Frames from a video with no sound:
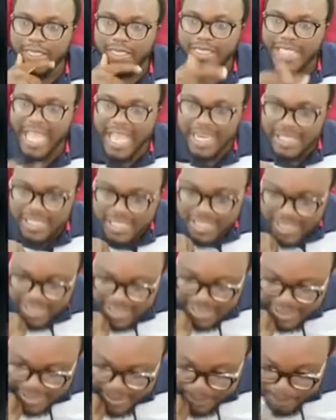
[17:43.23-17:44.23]
that
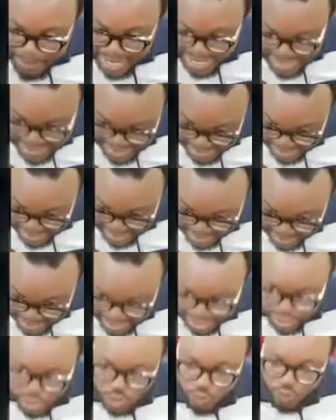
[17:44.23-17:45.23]
the medicine
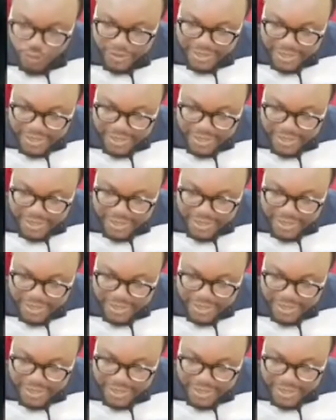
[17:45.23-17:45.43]
that you will